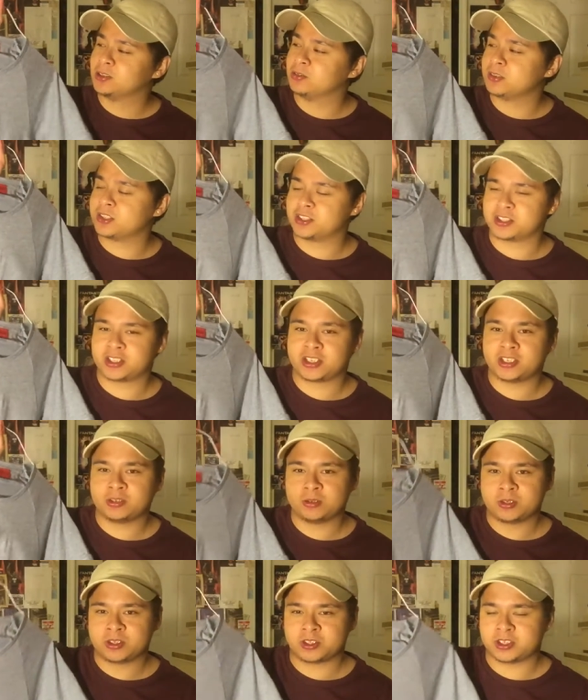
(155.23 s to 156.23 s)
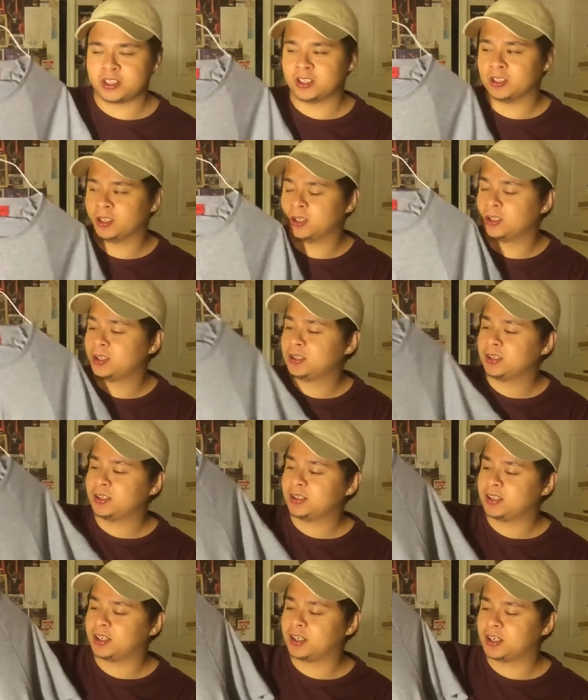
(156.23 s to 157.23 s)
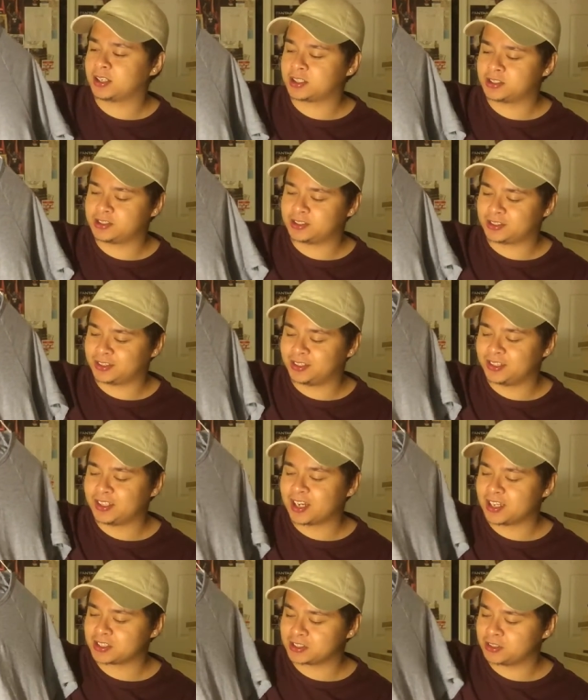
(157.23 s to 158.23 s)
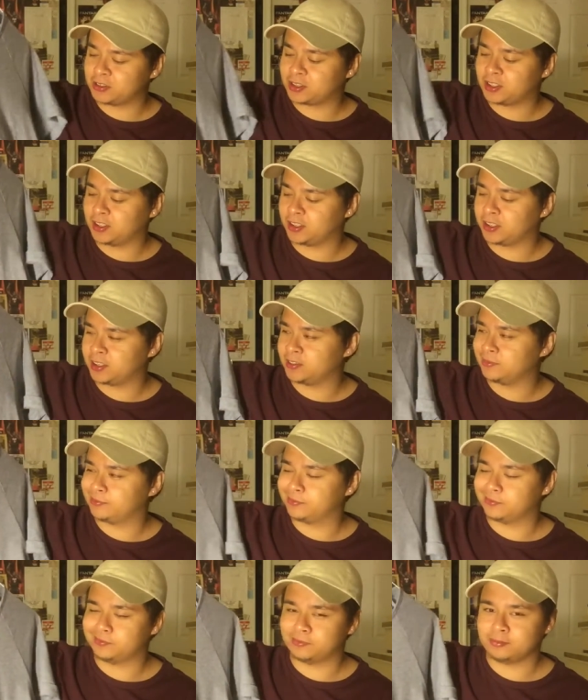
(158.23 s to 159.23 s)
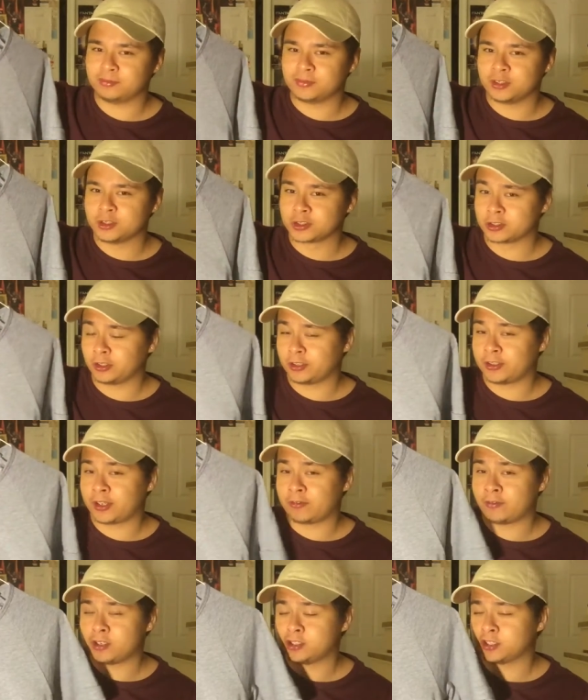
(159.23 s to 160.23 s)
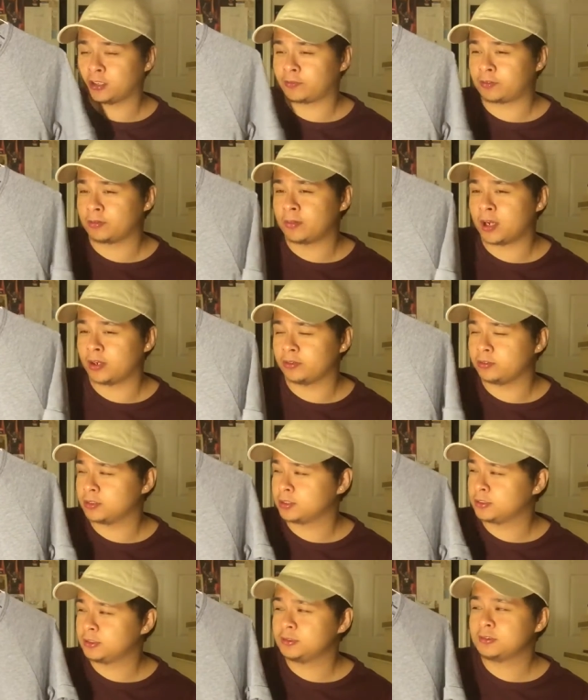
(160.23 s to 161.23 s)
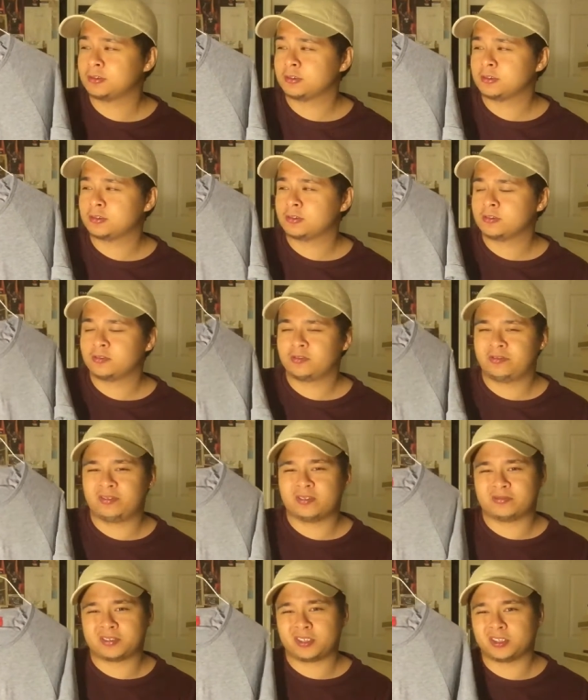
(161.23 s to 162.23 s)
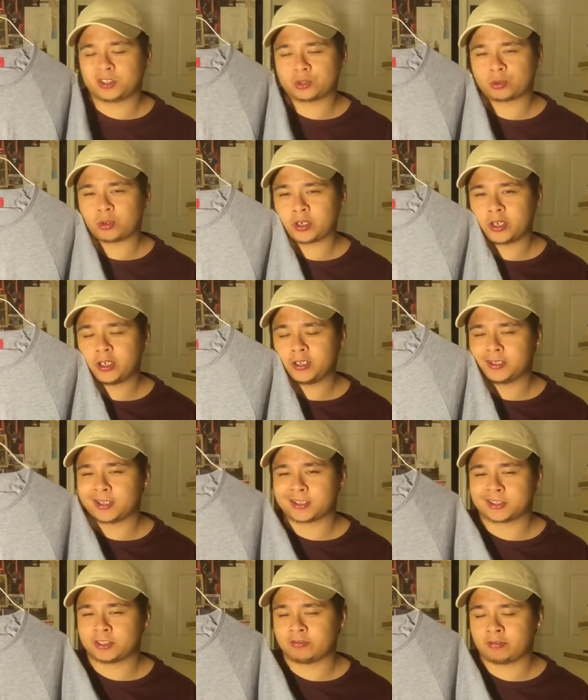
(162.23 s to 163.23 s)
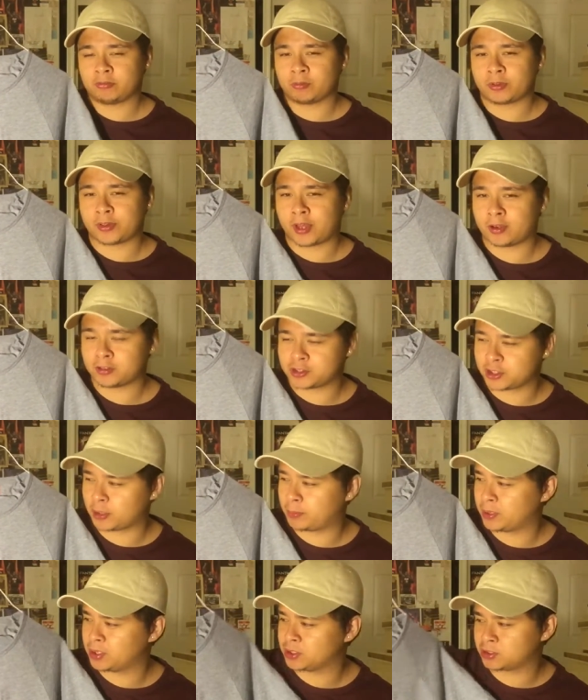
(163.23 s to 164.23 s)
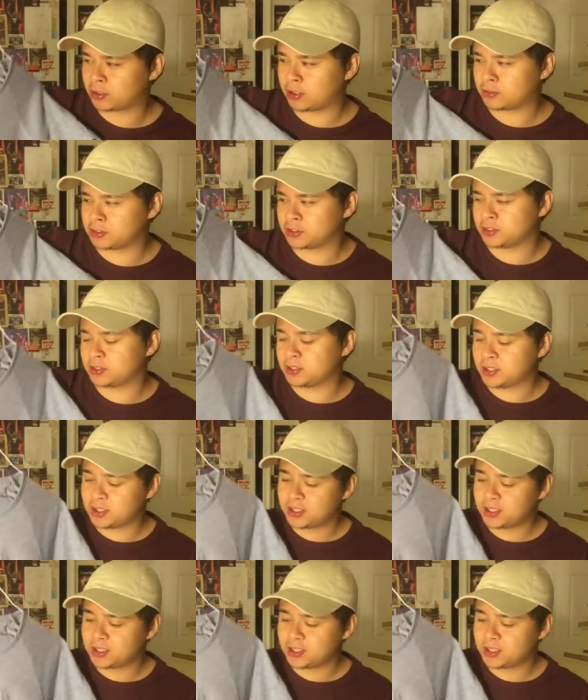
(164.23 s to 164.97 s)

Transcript: which is a huge steal because uh, you guys know Killion. Usually they retail for about 15 to 20, and that's even without shipping. So I was